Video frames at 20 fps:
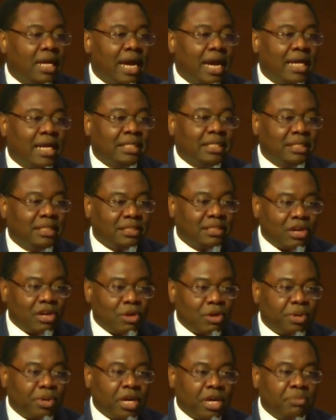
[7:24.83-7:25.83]
and
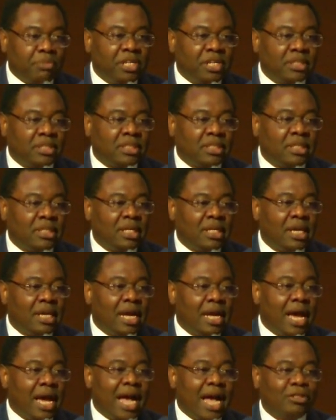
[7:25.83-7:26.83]
interoperability
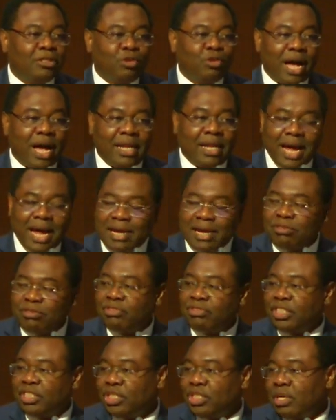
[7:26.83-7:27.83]
and to
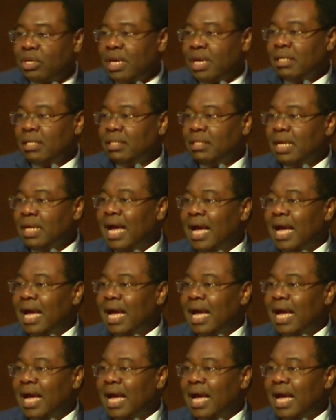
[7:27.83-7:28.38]
align regional